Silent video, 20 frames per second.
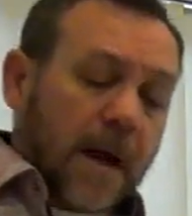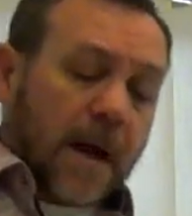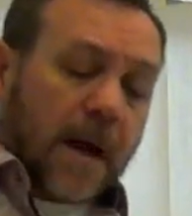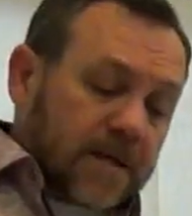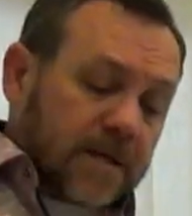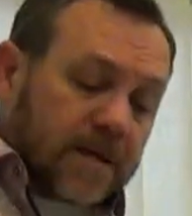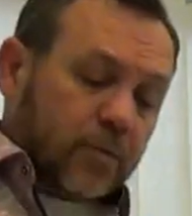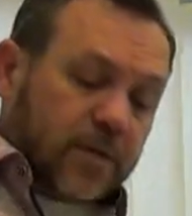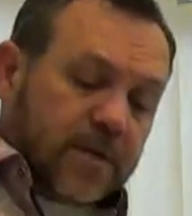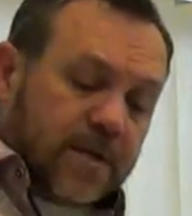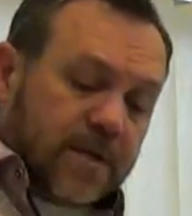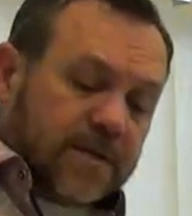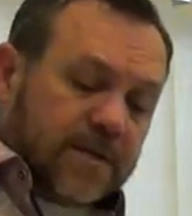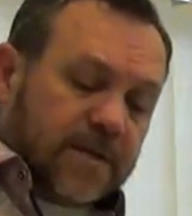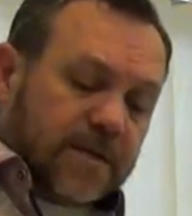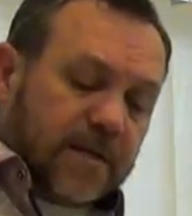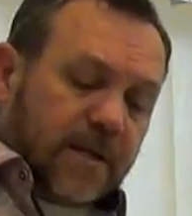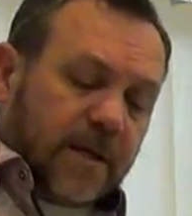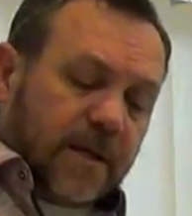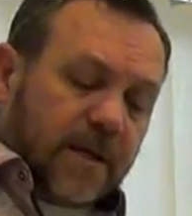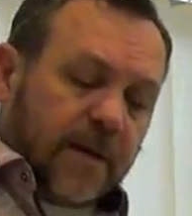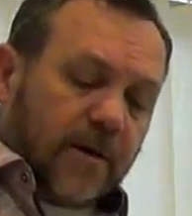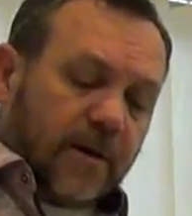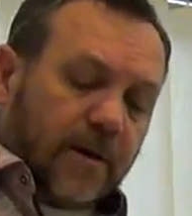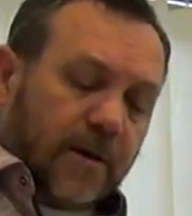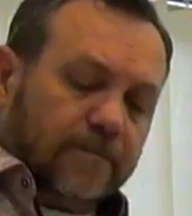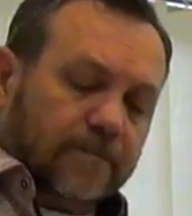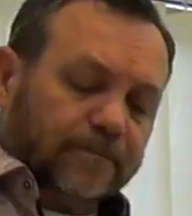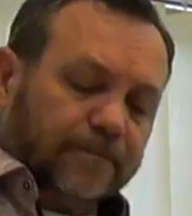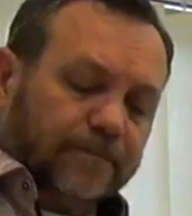As we see
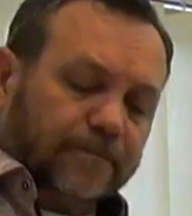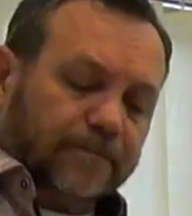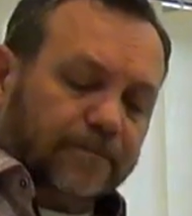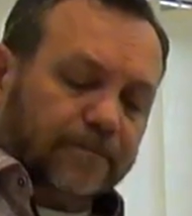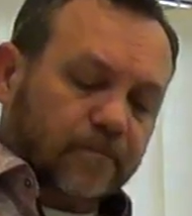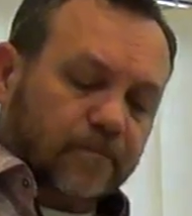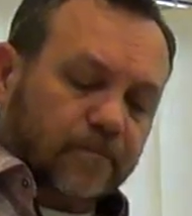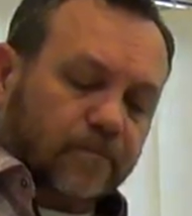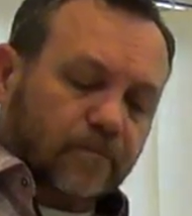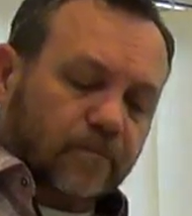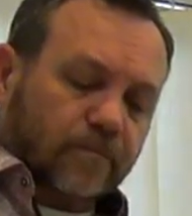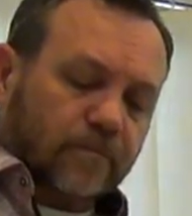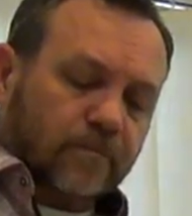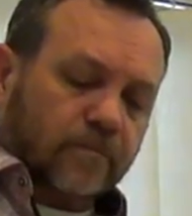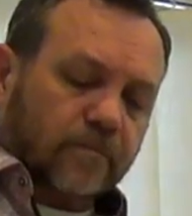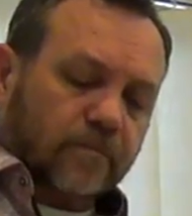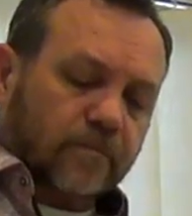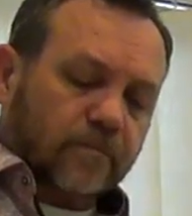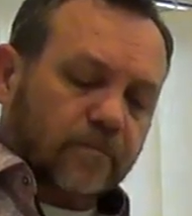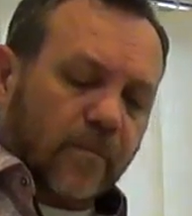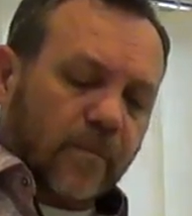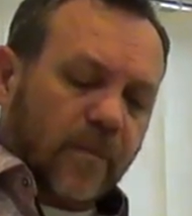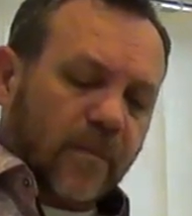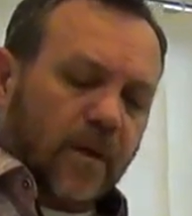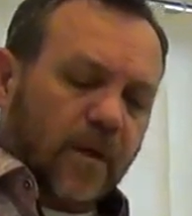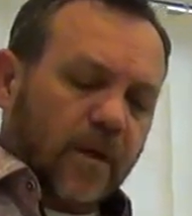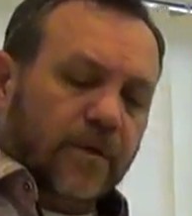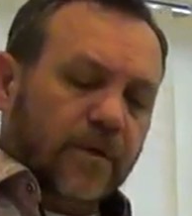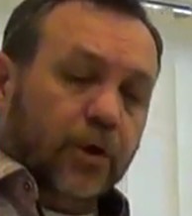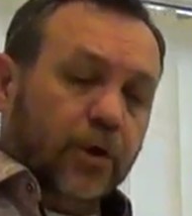here,
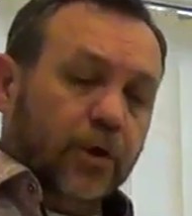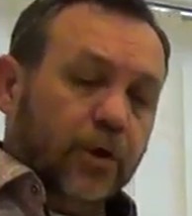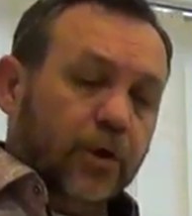the